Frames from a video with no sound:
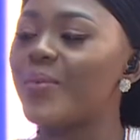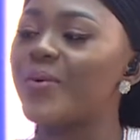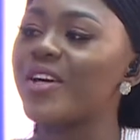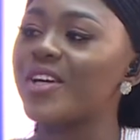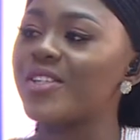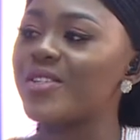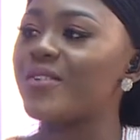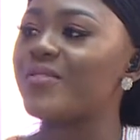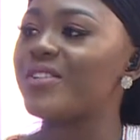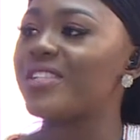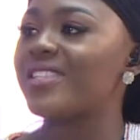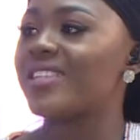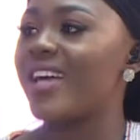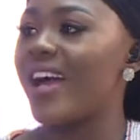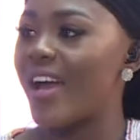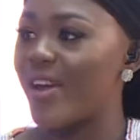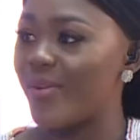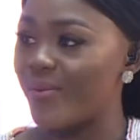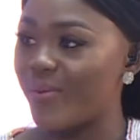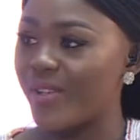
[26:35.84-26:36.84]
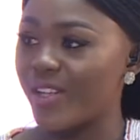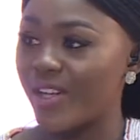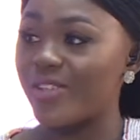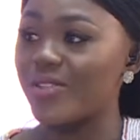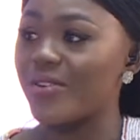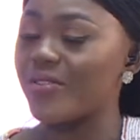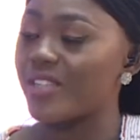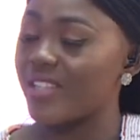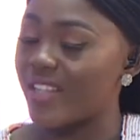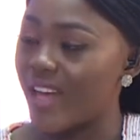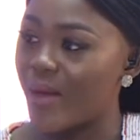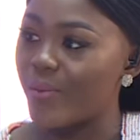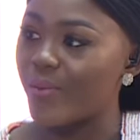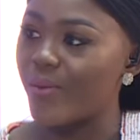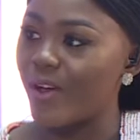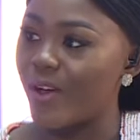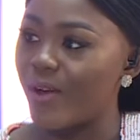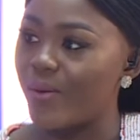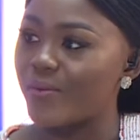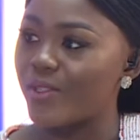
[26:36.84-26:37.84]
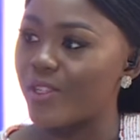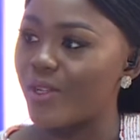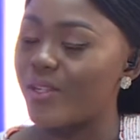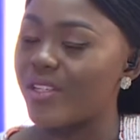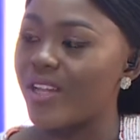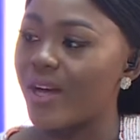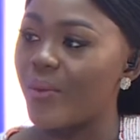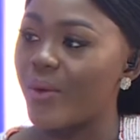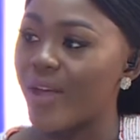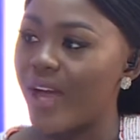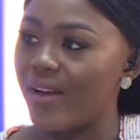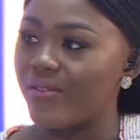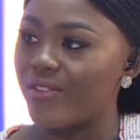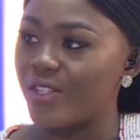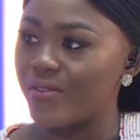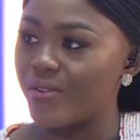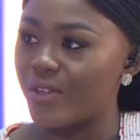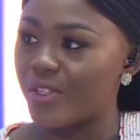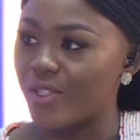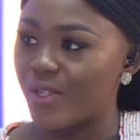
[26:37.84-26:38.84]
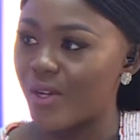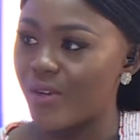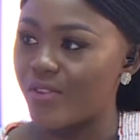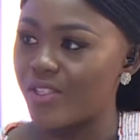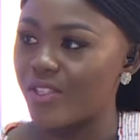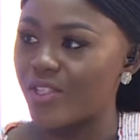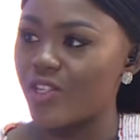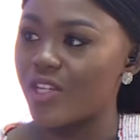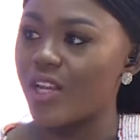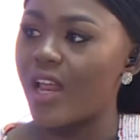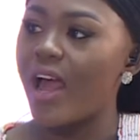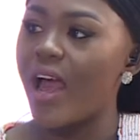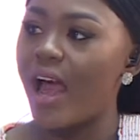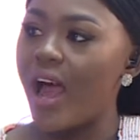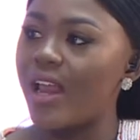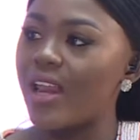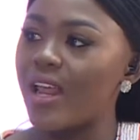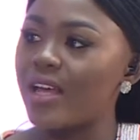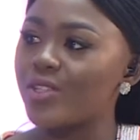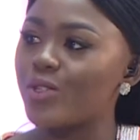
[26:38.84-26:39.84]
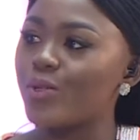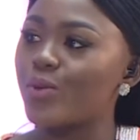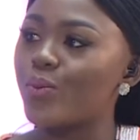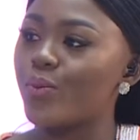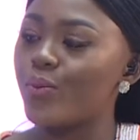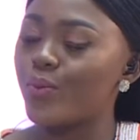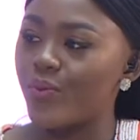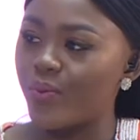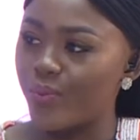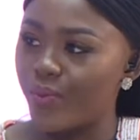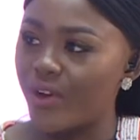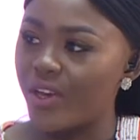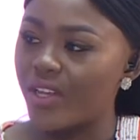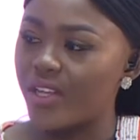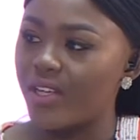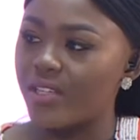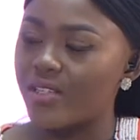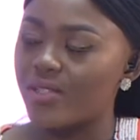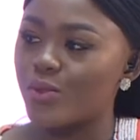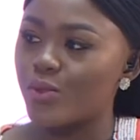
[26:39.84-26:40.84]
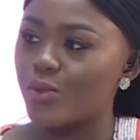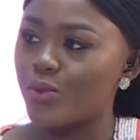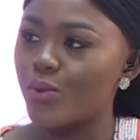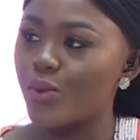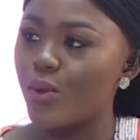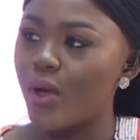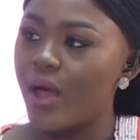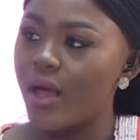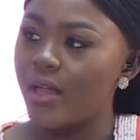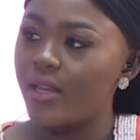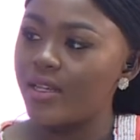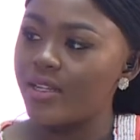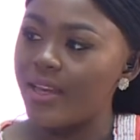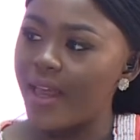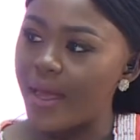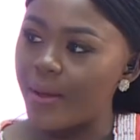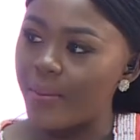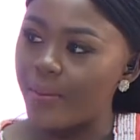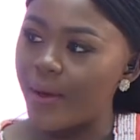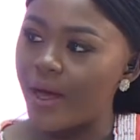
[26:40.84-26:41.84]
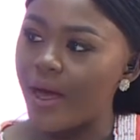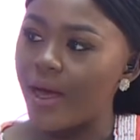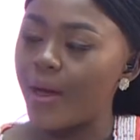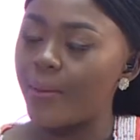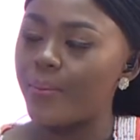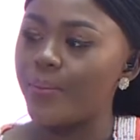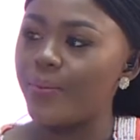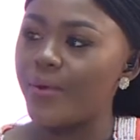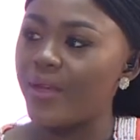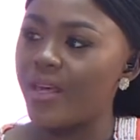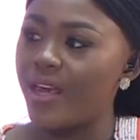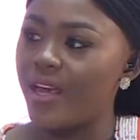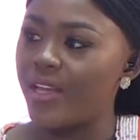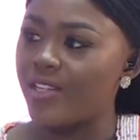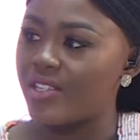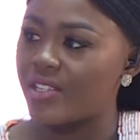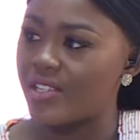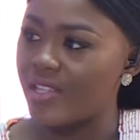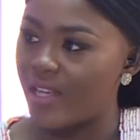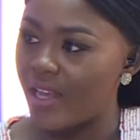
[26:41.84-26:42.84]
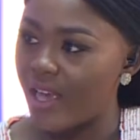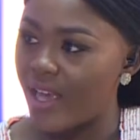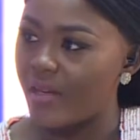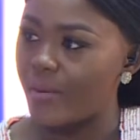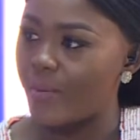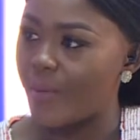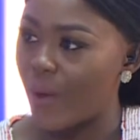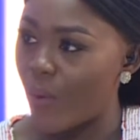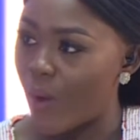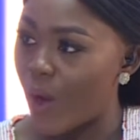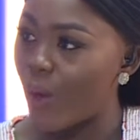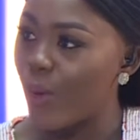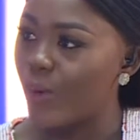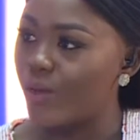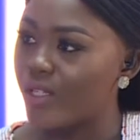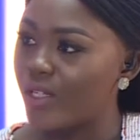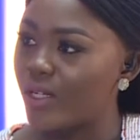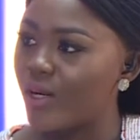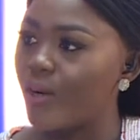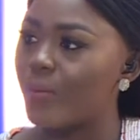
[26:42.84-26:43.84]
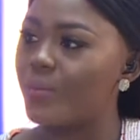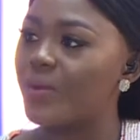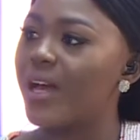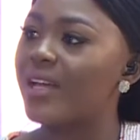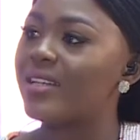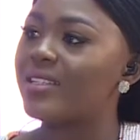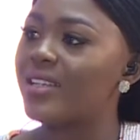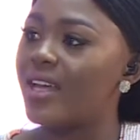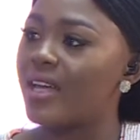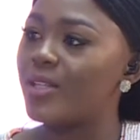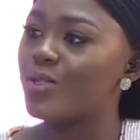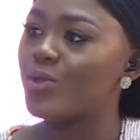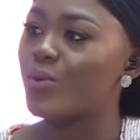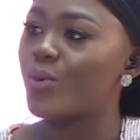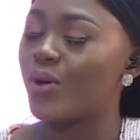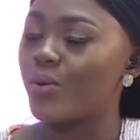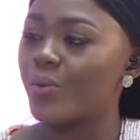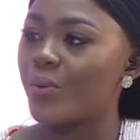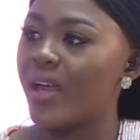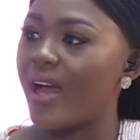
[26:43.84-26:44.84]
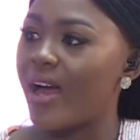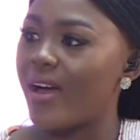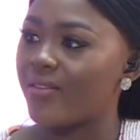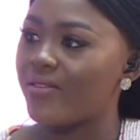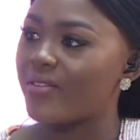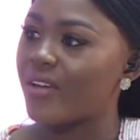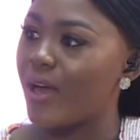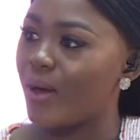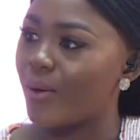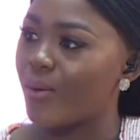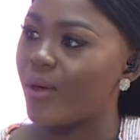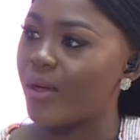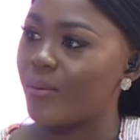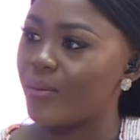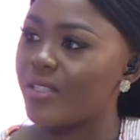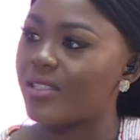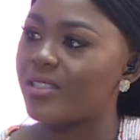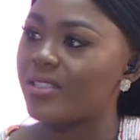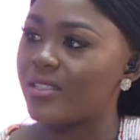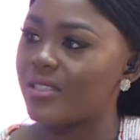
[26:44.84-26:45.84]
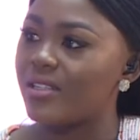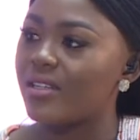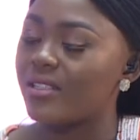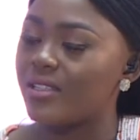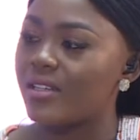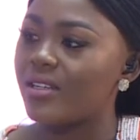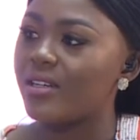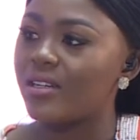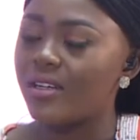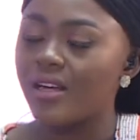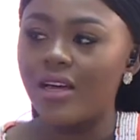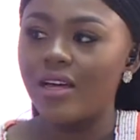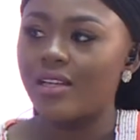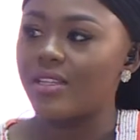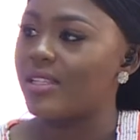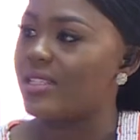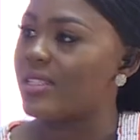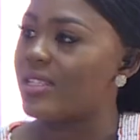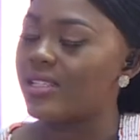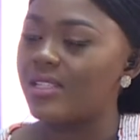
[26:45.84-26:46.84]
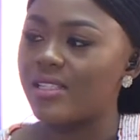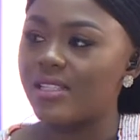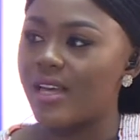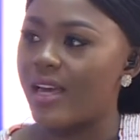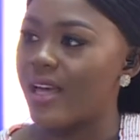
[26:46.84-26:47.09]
Because of the time slot that we have just for this conversation, I'd like to bring it to NEPA, PHC, and Power Holding Company, and then to what we have now. I mean, the TCS.